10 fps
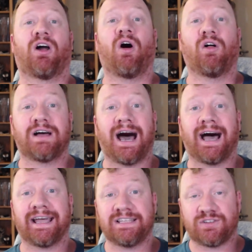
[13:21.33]
all
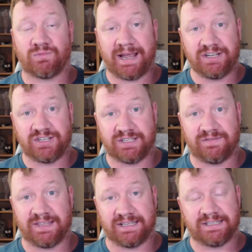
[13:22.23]
kinds of ranges
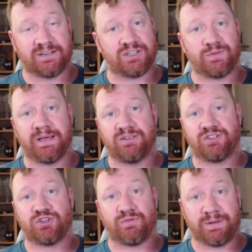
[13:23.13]
of things. There are
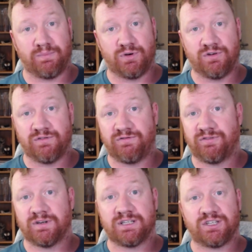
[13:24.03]
spells to
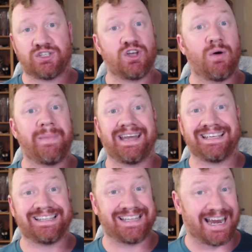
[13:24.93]
remove so
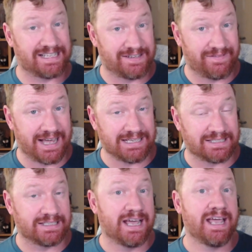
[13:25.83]
many status effects.